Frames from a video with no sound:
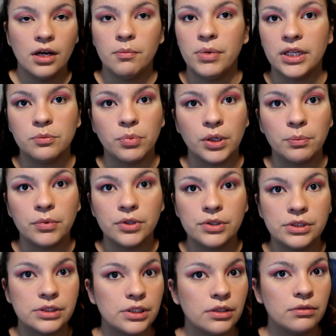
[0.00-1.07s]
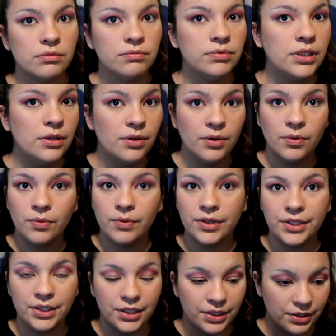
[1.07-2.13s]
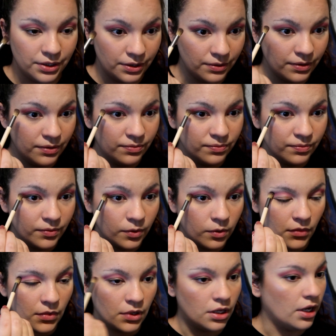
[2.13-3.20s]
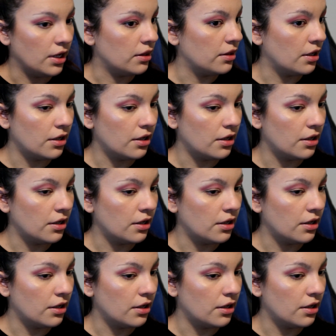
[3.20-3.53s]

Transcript: I picked purple, so what are you gonna do? I